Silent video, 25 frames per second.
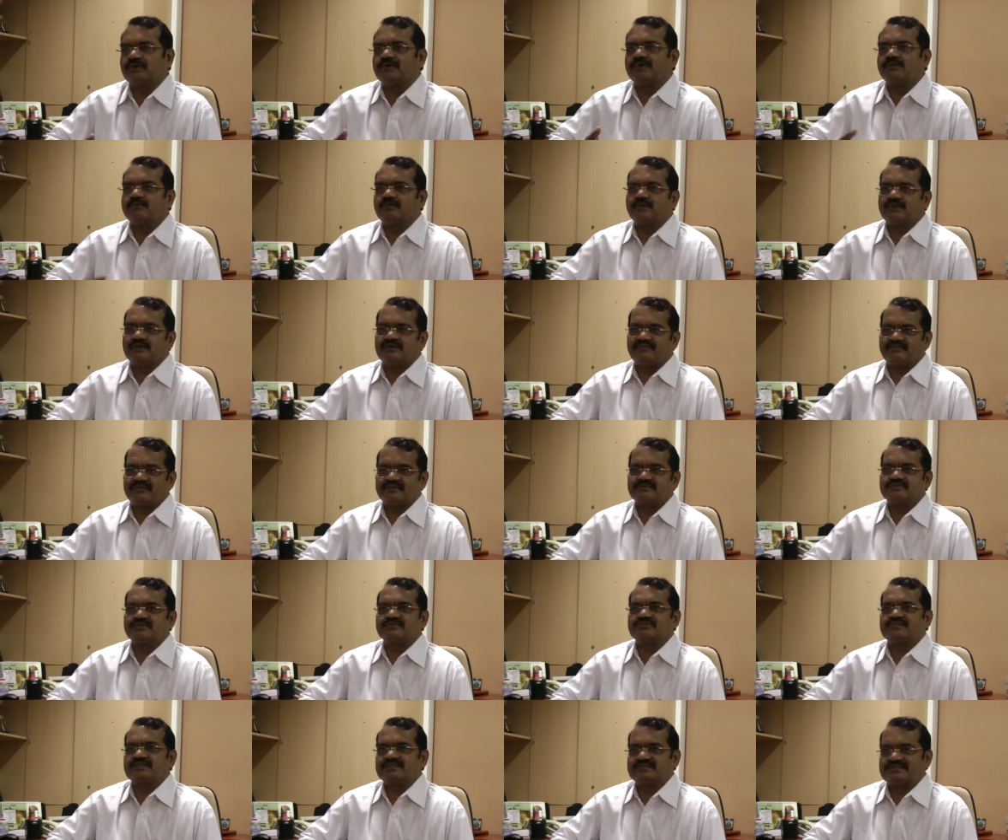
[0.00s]
and more of a
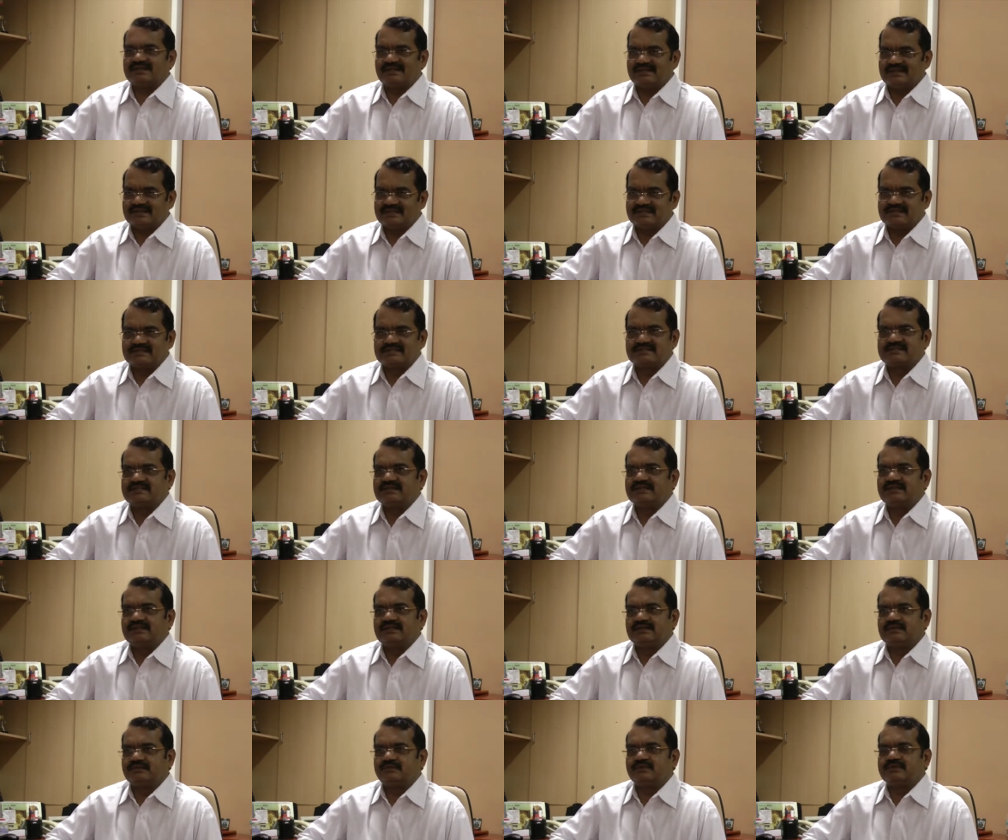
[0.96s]
societal needs
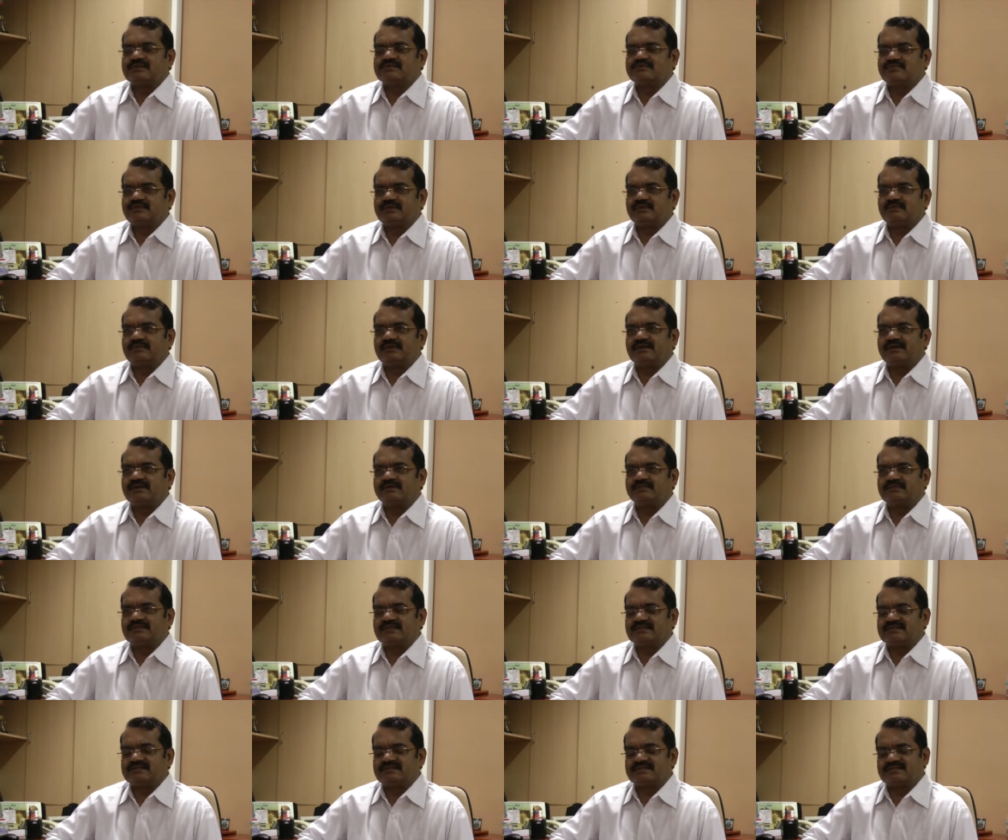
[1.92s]
once we build up
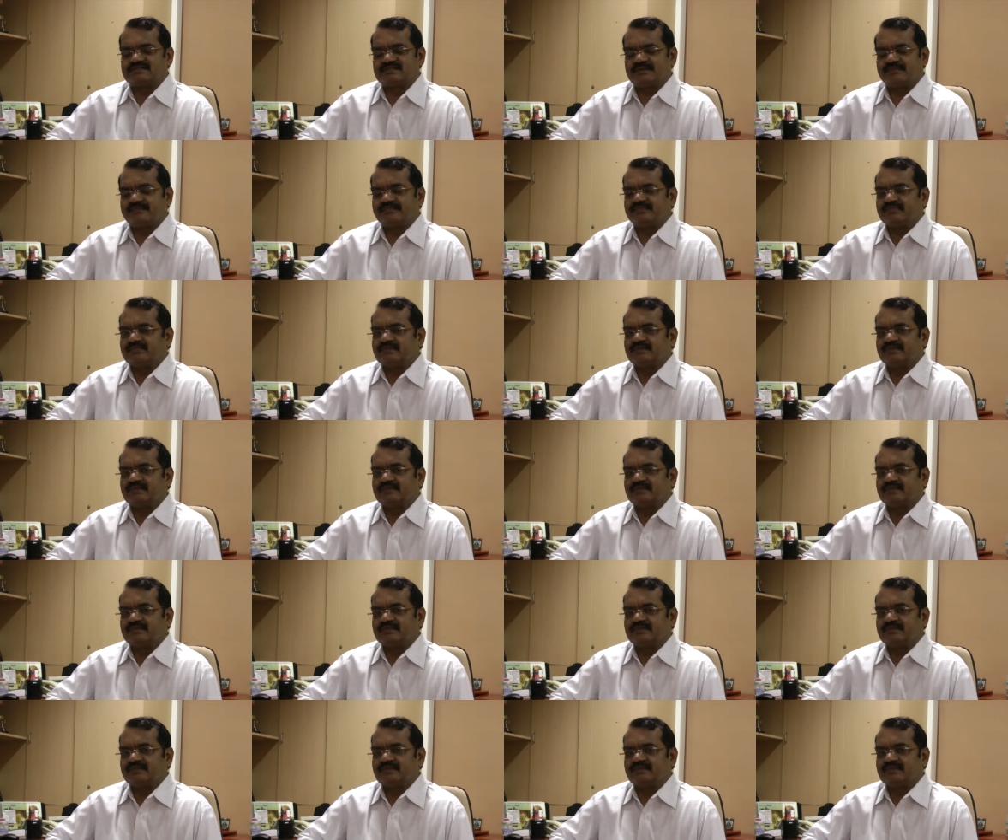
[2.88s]
the system.